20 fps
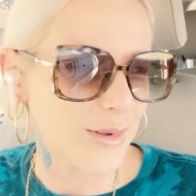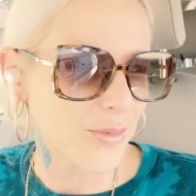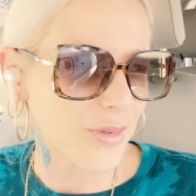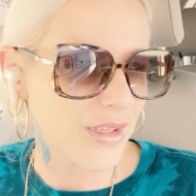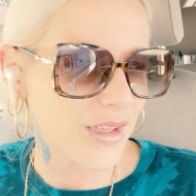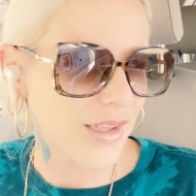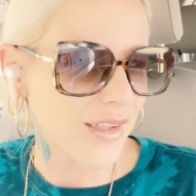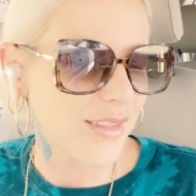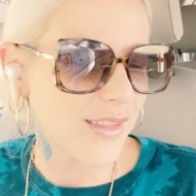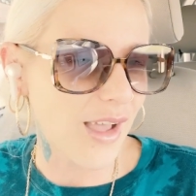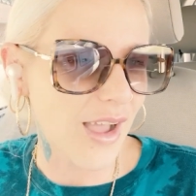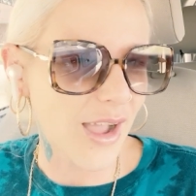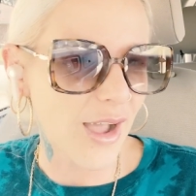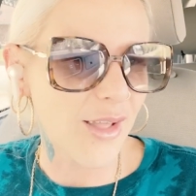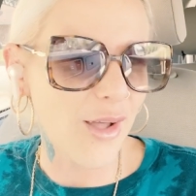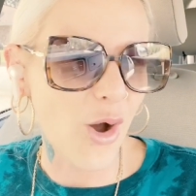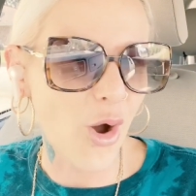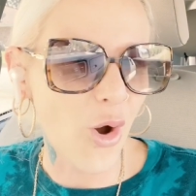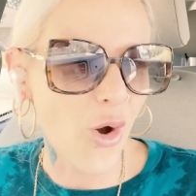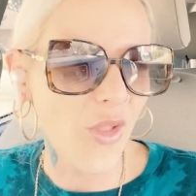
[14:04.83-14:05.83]
Because I
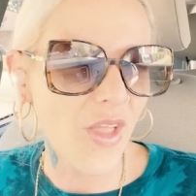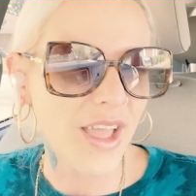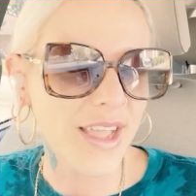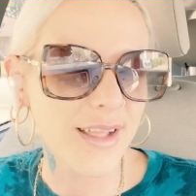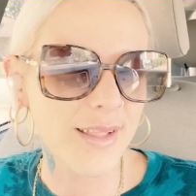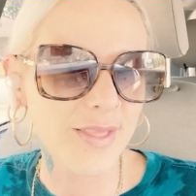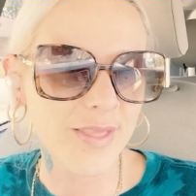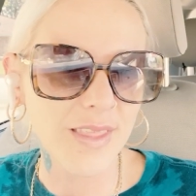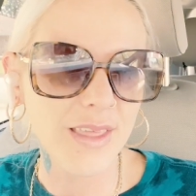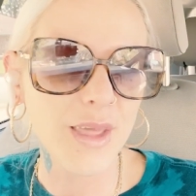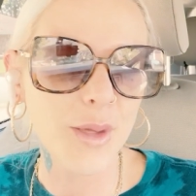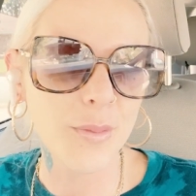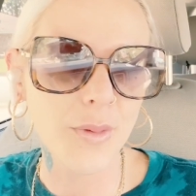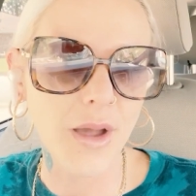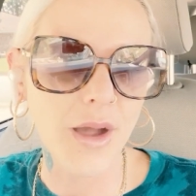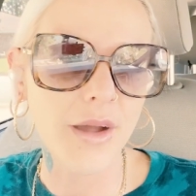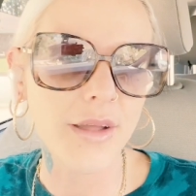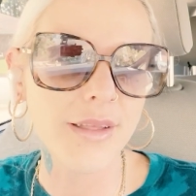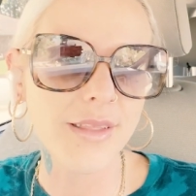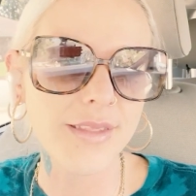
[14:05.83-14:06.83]
all I can think
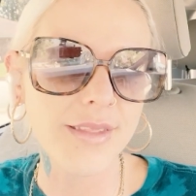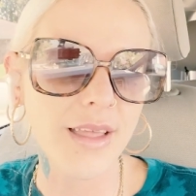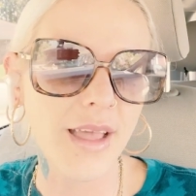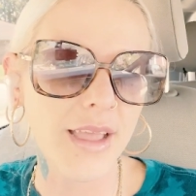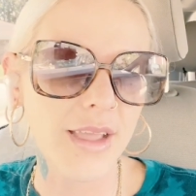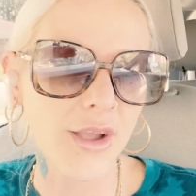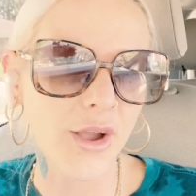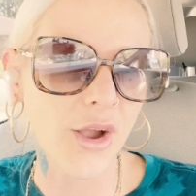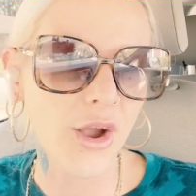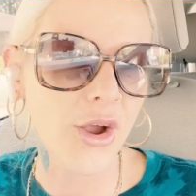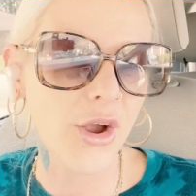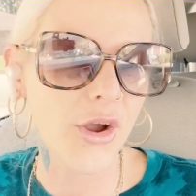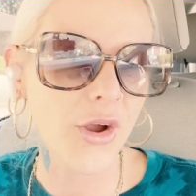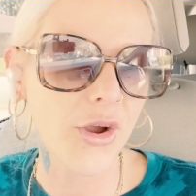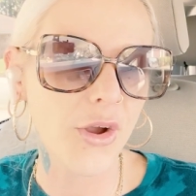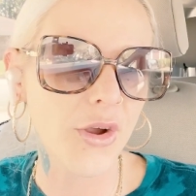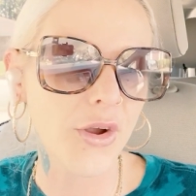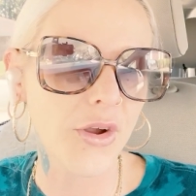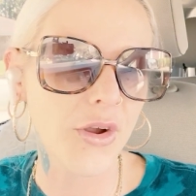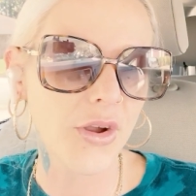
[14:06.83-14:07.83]
about is like
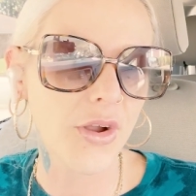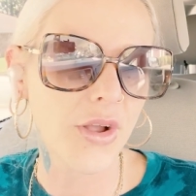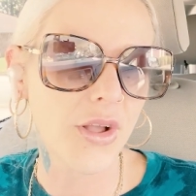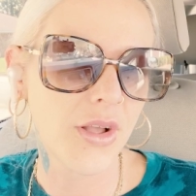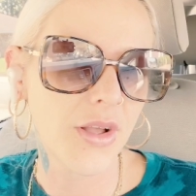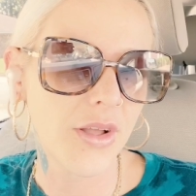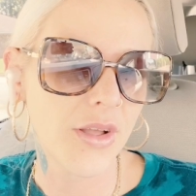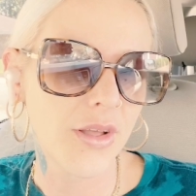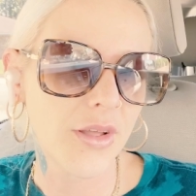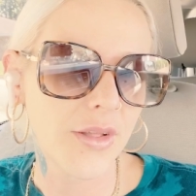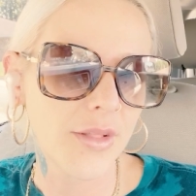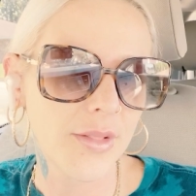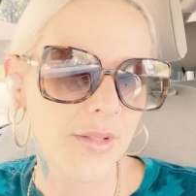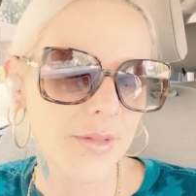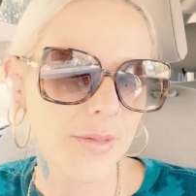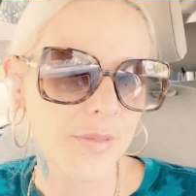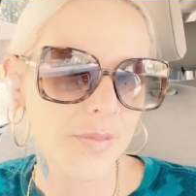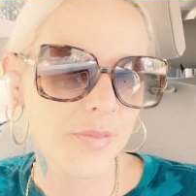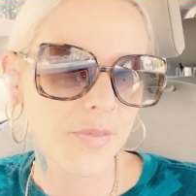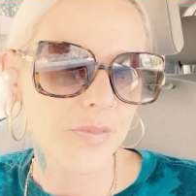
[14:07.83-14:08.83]
her
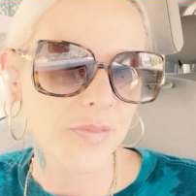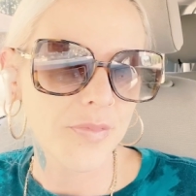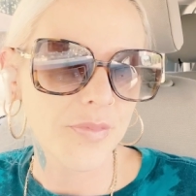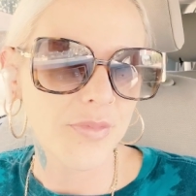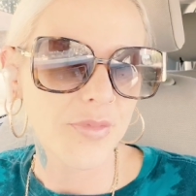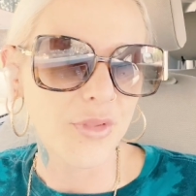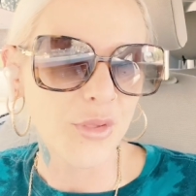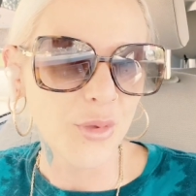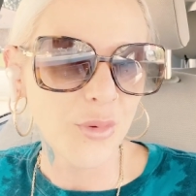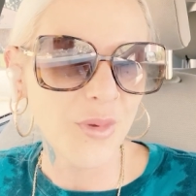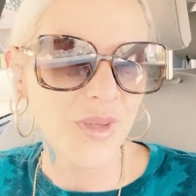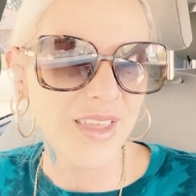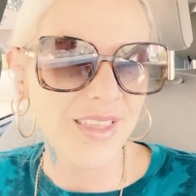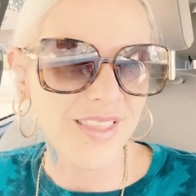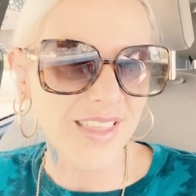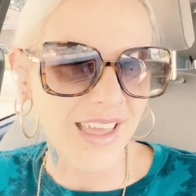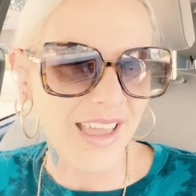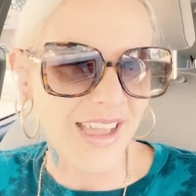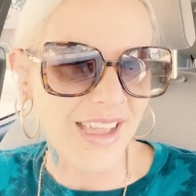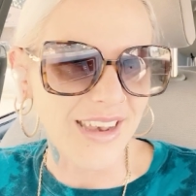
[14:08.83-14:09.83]
doing
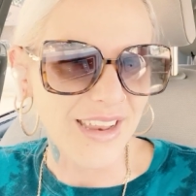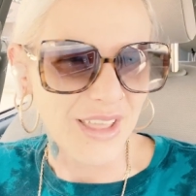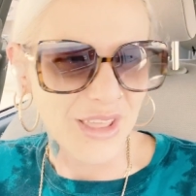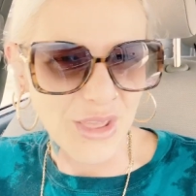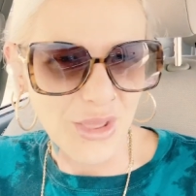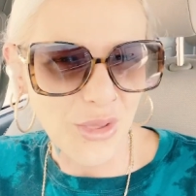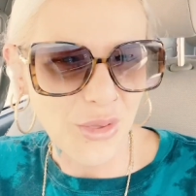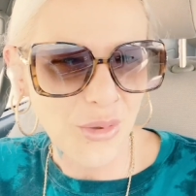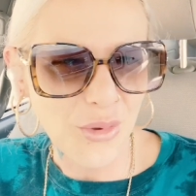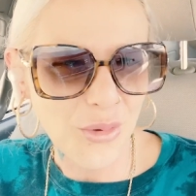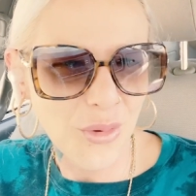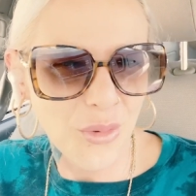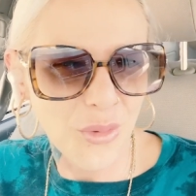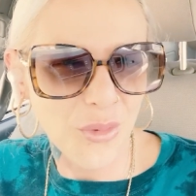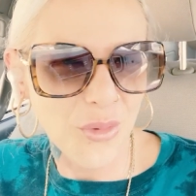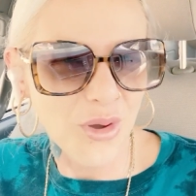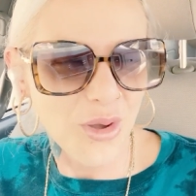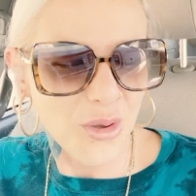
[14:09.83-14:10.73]
that. Ew,